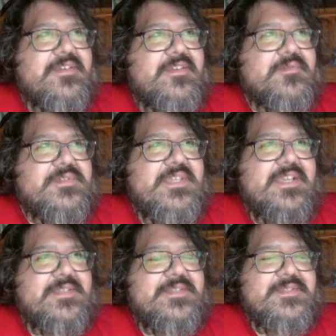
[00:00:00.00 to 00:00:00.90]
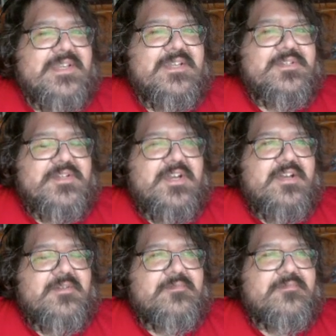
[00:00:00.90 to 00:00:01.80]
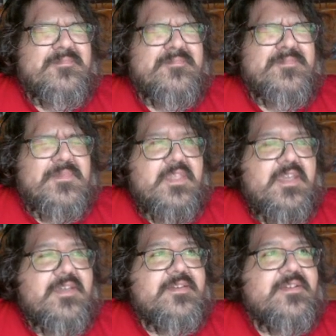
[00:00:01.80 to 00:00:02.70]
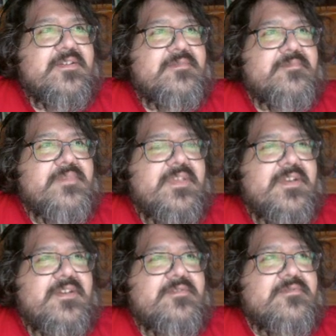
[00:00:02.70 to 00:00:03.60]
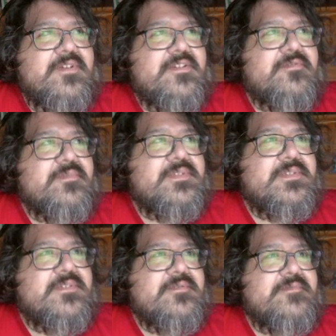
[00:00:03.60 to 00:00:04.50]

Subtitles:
like, as a second job, and, yeah, I don't miss it.